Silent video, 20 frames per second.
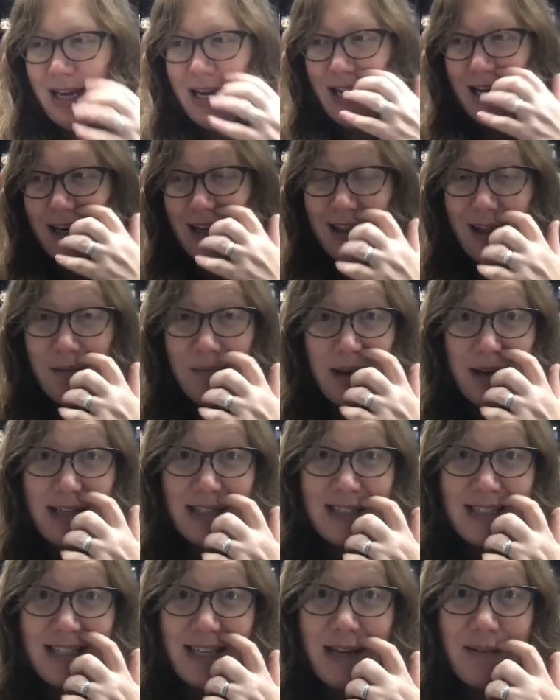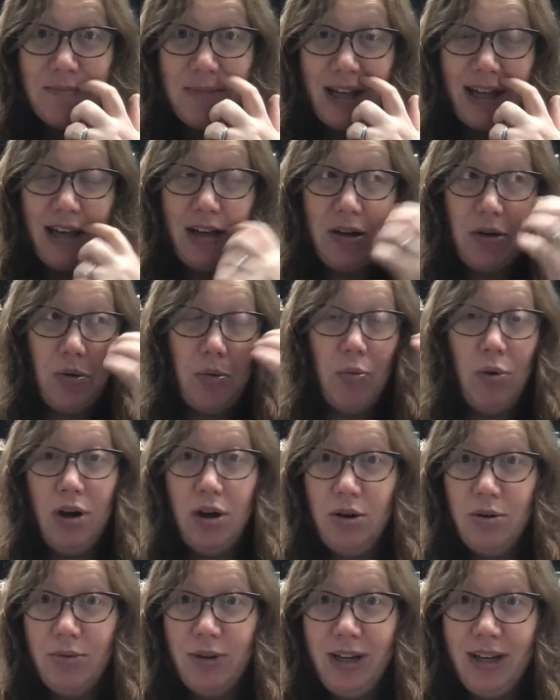Now that might seem like,
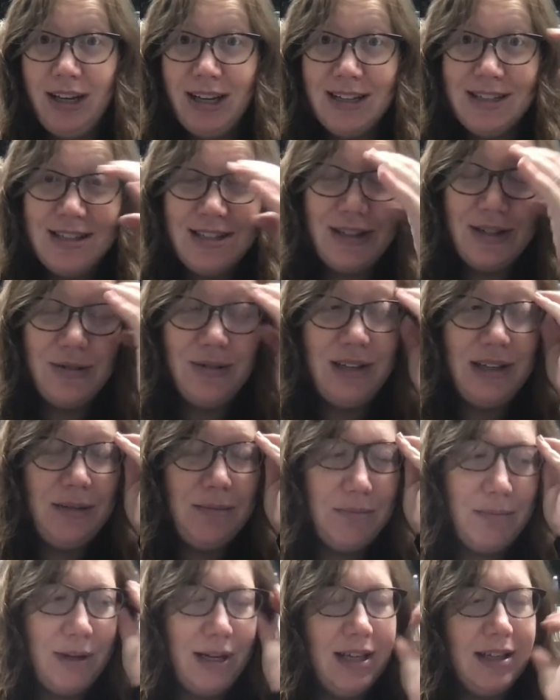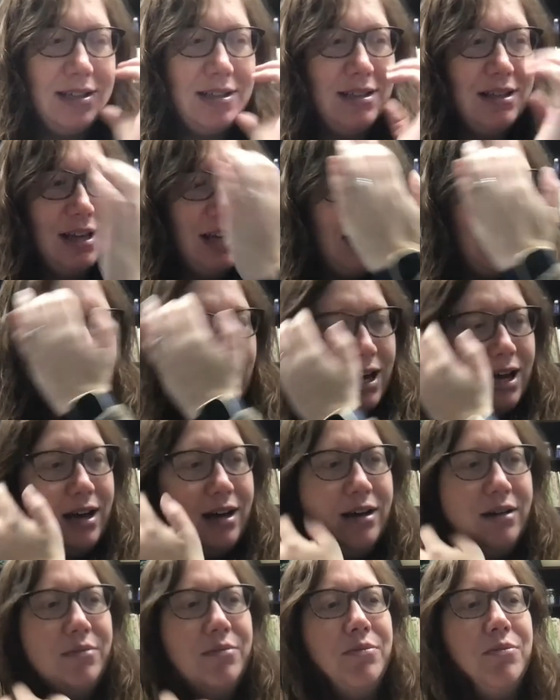whoa, what are you guys doing? But
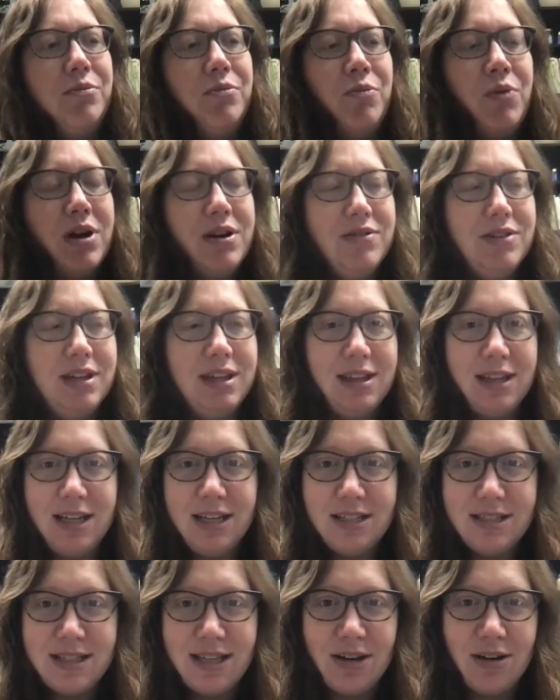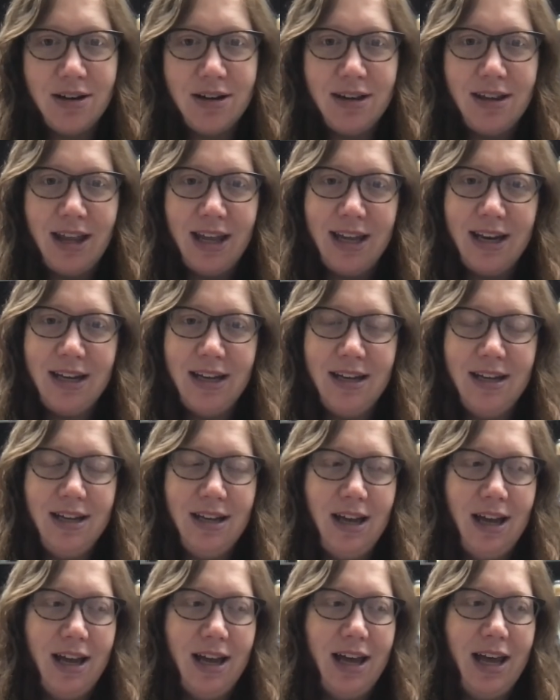one of the things that
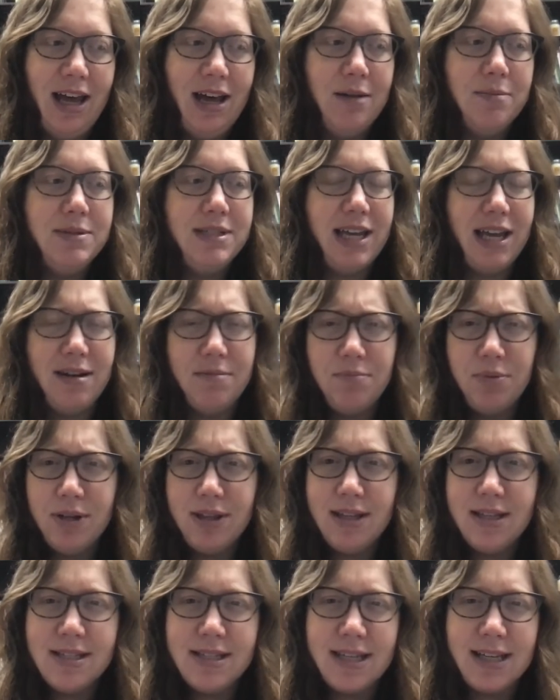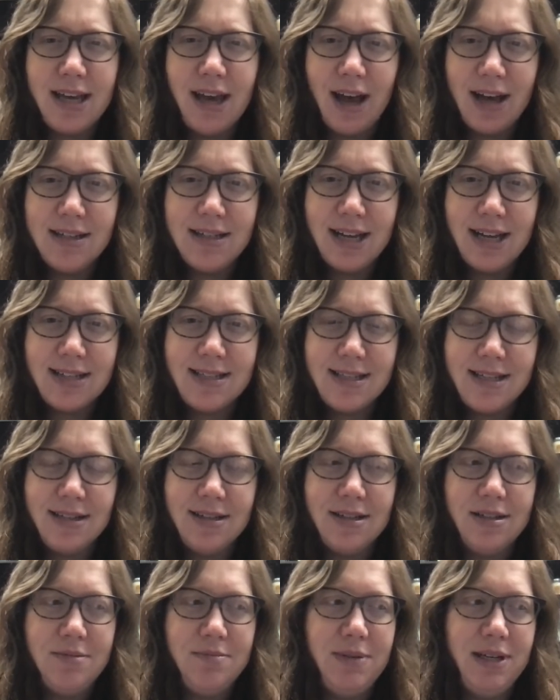helped kind of put this in context a
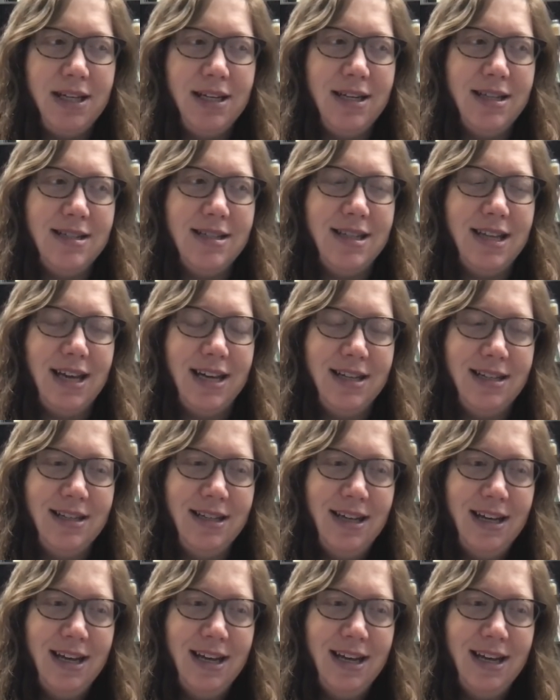little bit is that